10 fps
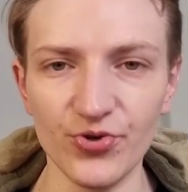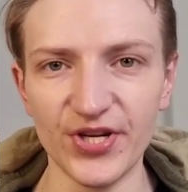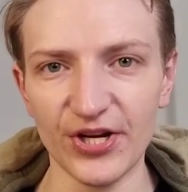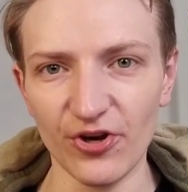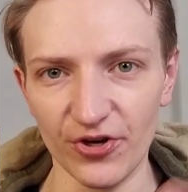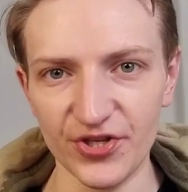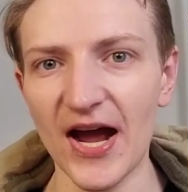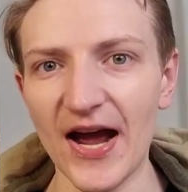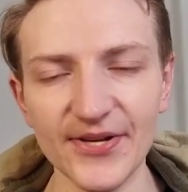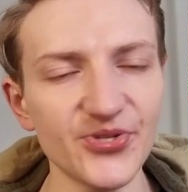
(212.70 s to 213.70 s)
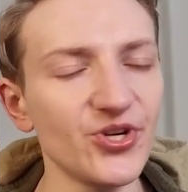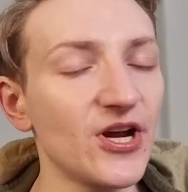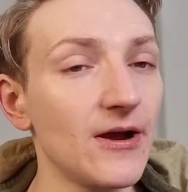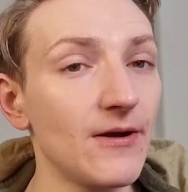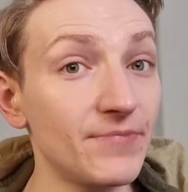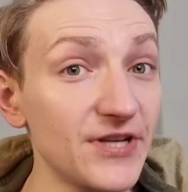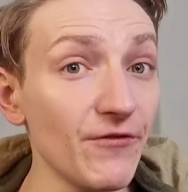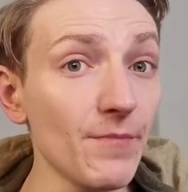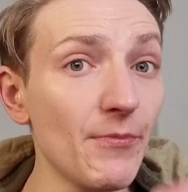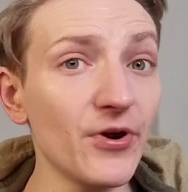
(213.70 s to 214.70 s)
it on tires. But different
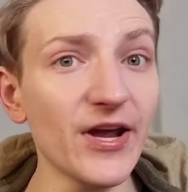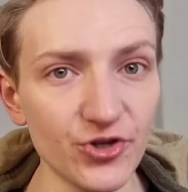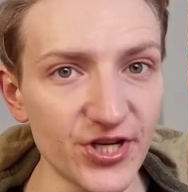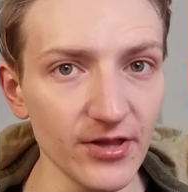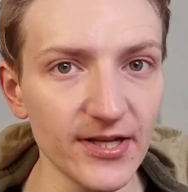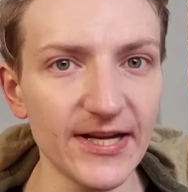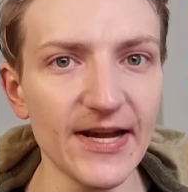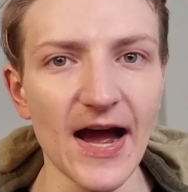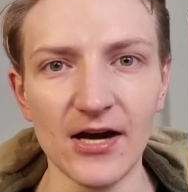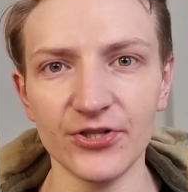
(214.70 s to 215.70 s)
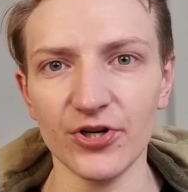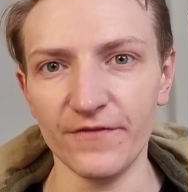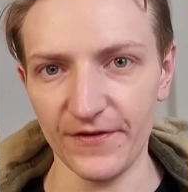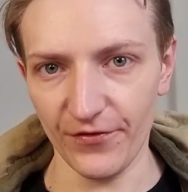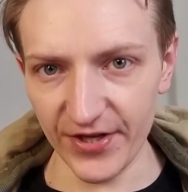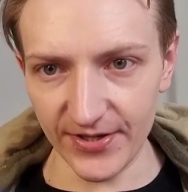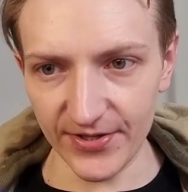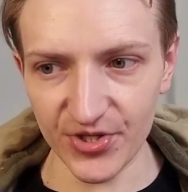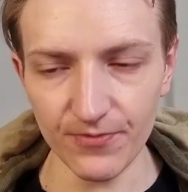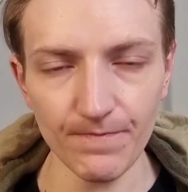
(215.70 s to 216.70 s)
people get utility out of different things.
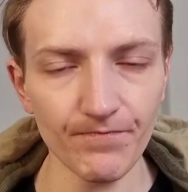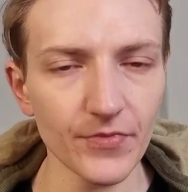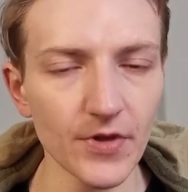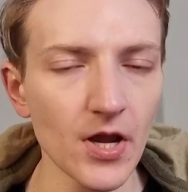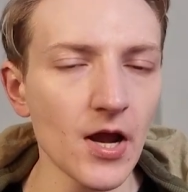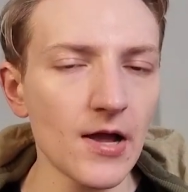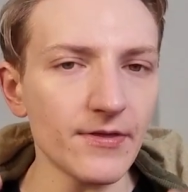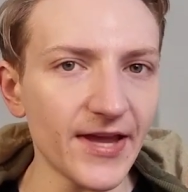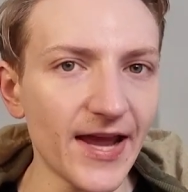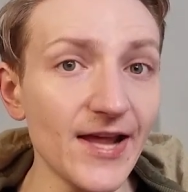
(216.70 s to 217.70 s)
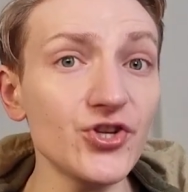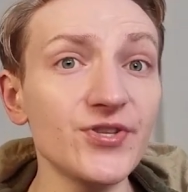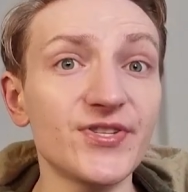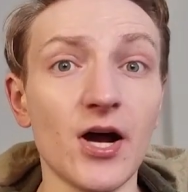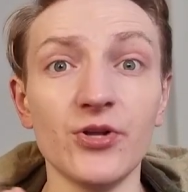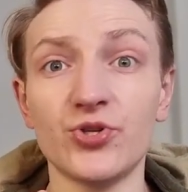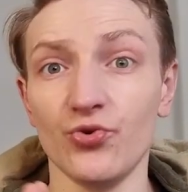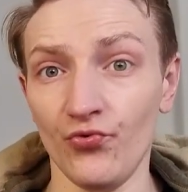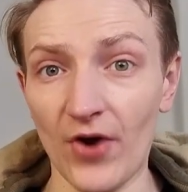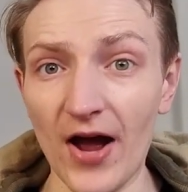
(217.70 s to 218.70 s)
Now the engine sounds
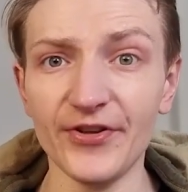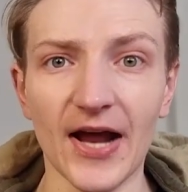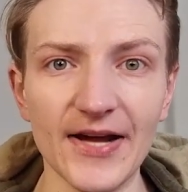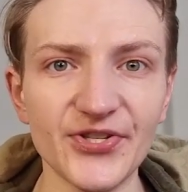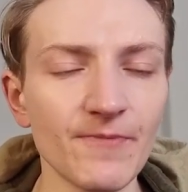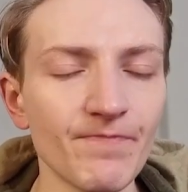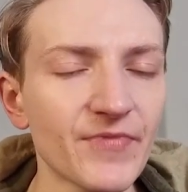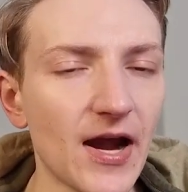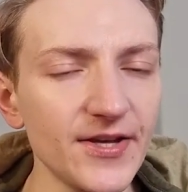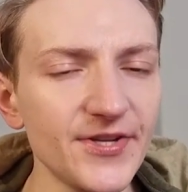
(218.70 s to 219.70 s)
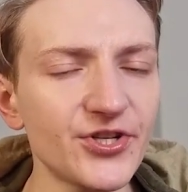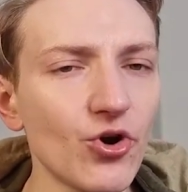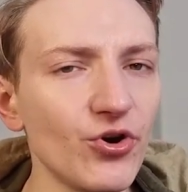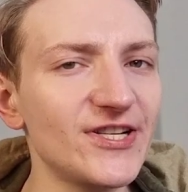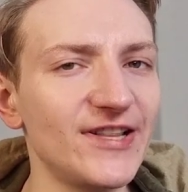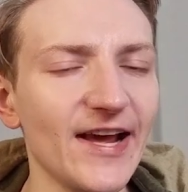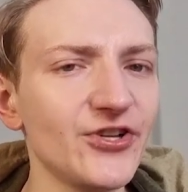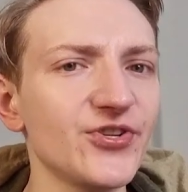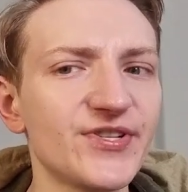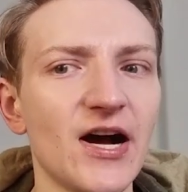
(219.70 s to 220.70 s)
rather nice, at according to the engine
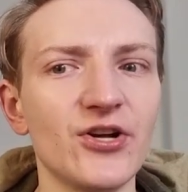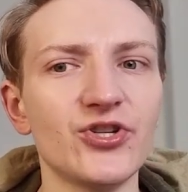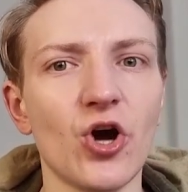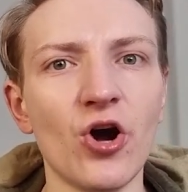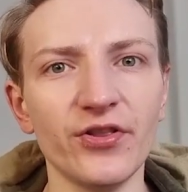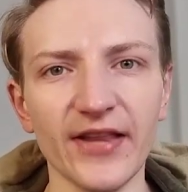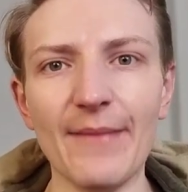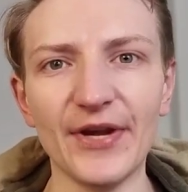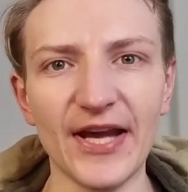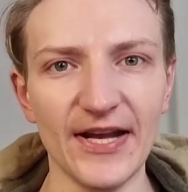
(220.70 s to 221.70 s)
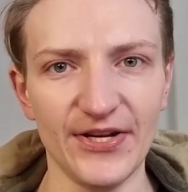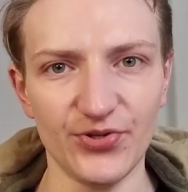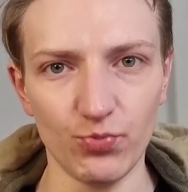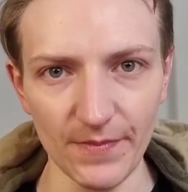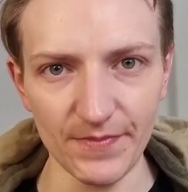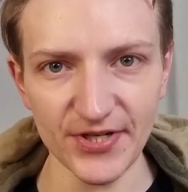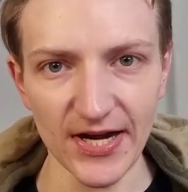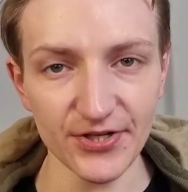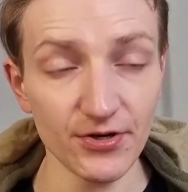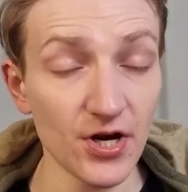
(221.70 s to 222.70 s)
sound on Lamborghini's website,
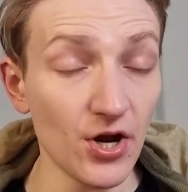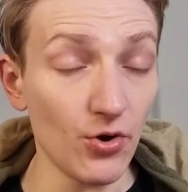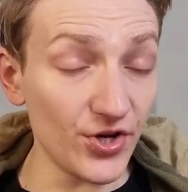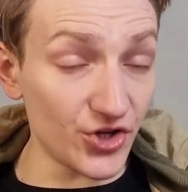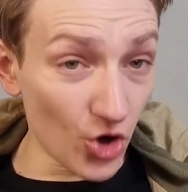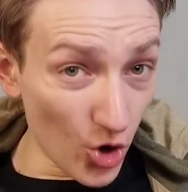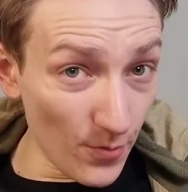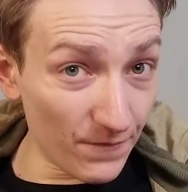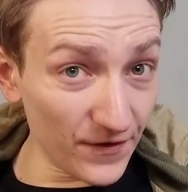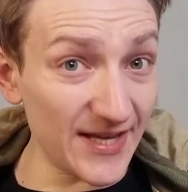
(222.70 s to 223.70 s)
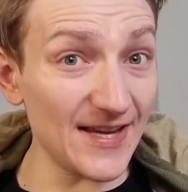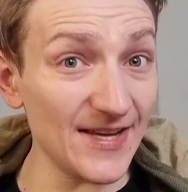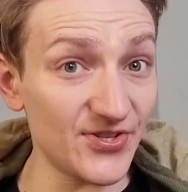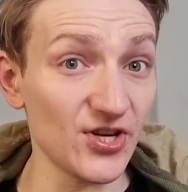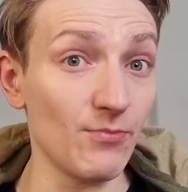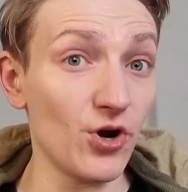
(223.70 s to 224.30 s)
which hopefully is somewhat